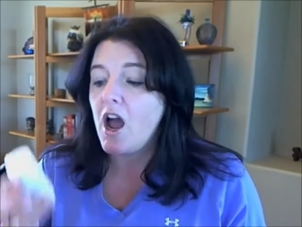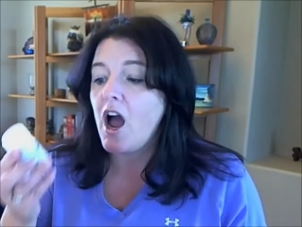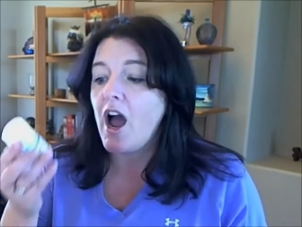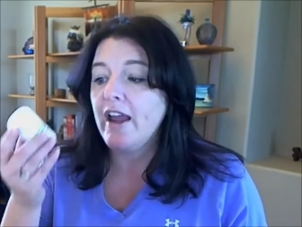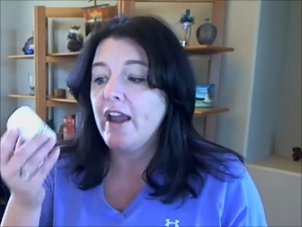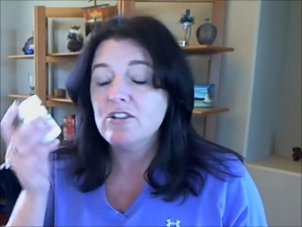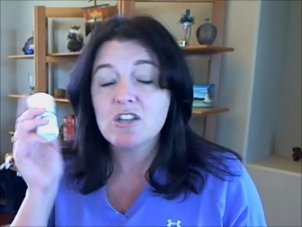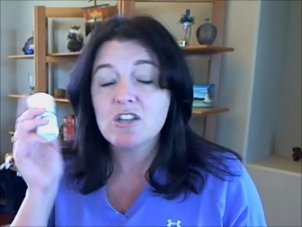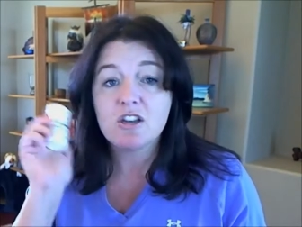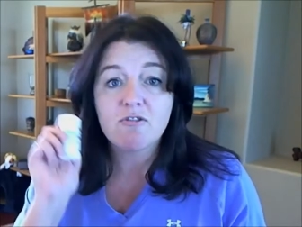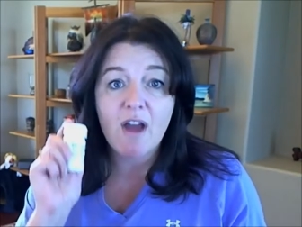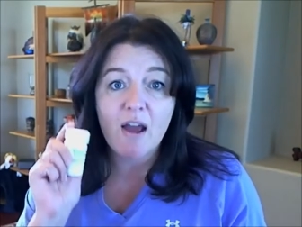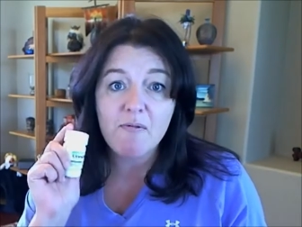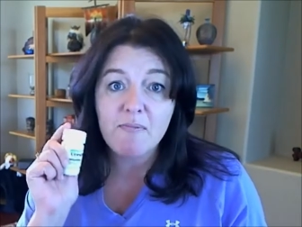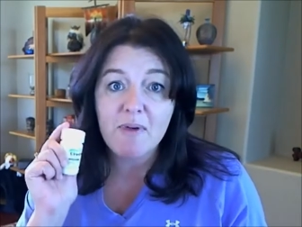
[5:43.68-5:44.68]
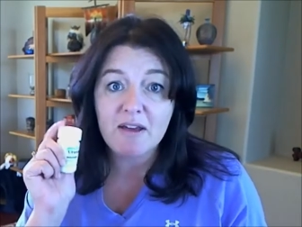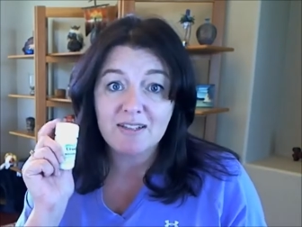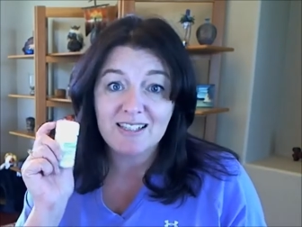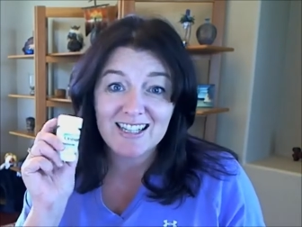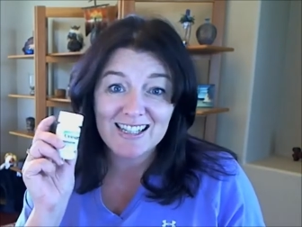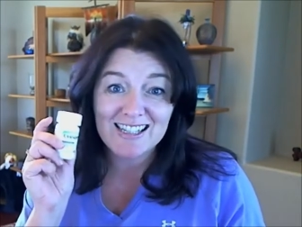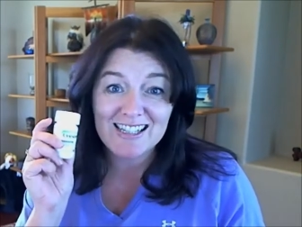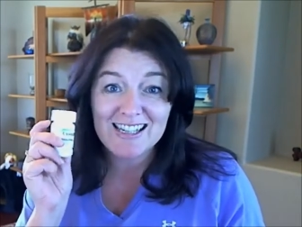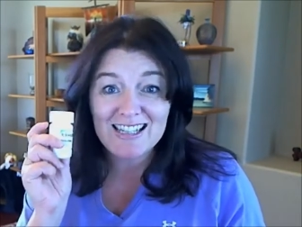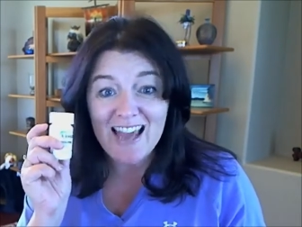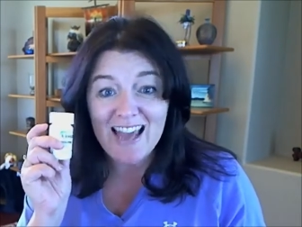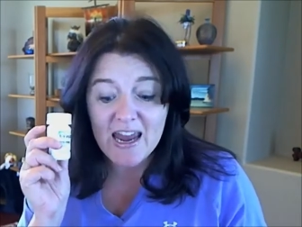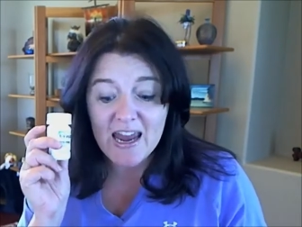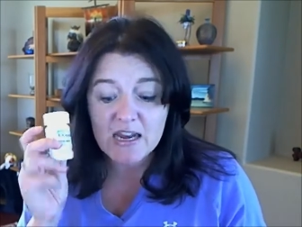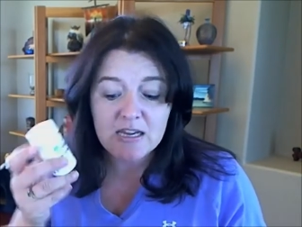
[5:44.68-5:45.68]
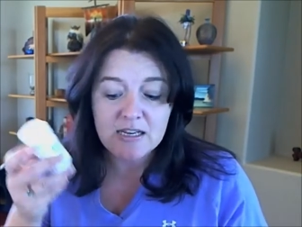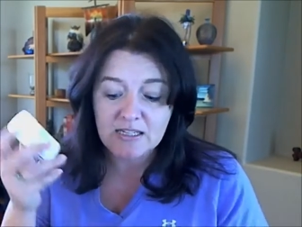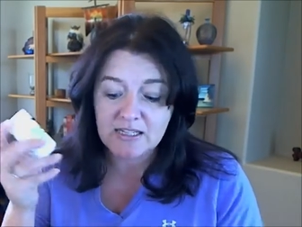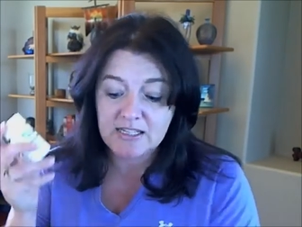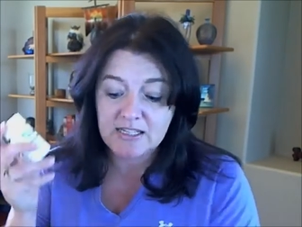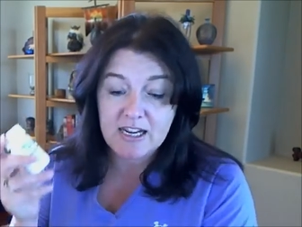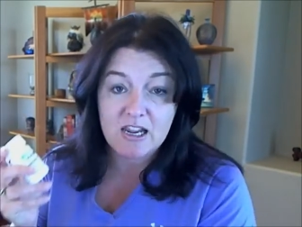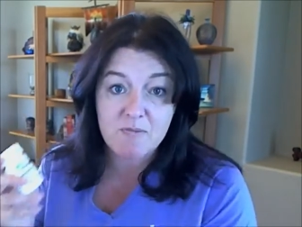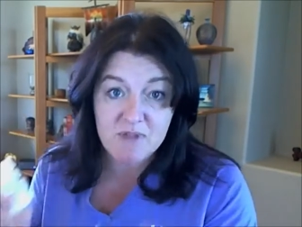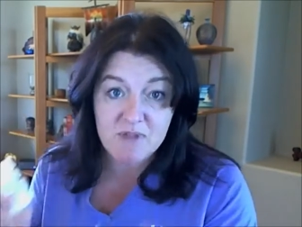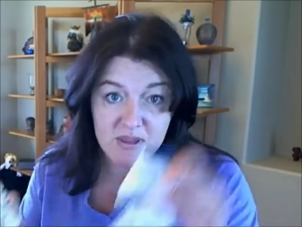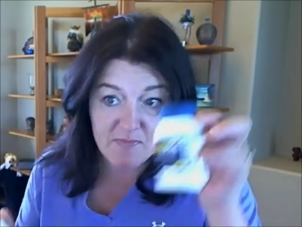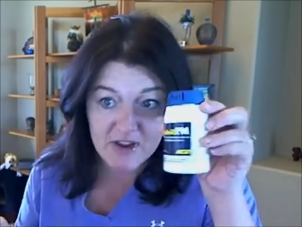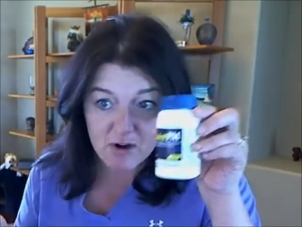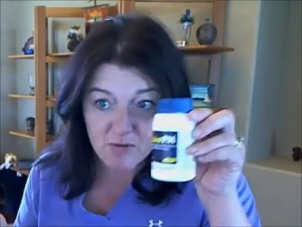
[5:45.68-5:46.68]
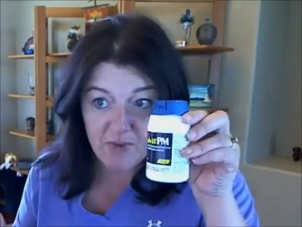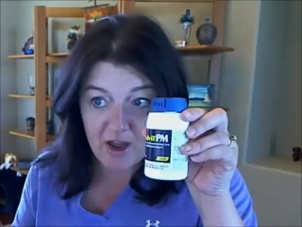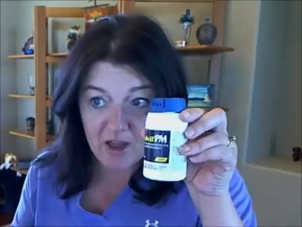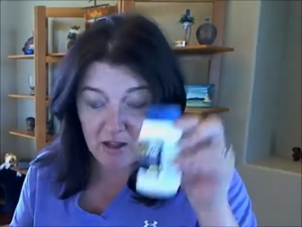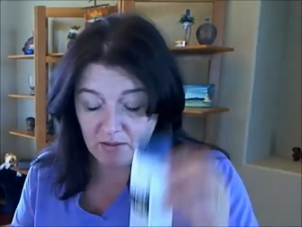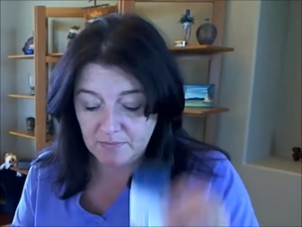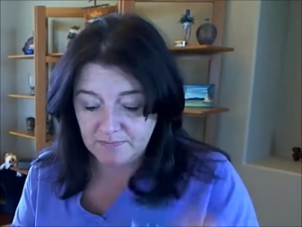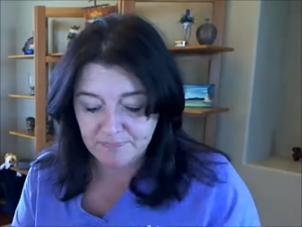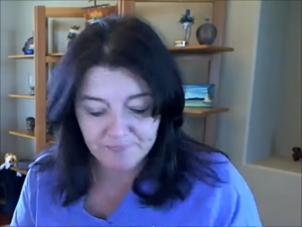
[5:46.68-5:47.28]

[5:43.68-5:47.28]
I usually grab about six to ten, stick them in the bigger bottle.